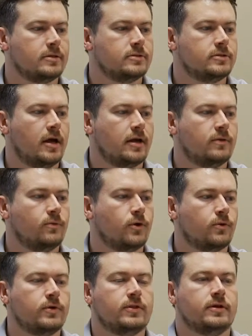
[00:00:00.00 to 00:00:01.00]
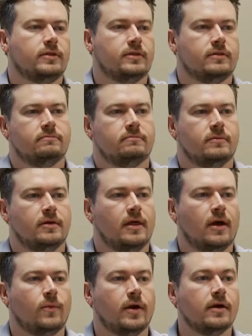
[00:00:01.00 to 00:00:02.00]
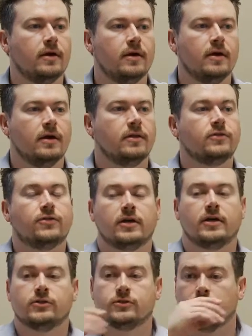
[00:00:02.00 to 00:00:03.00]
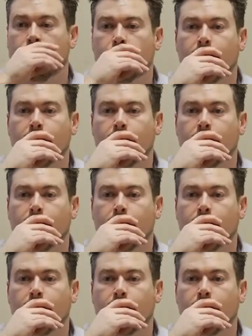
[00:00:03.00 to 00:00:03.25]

So then I can work with it in that way. The thing is,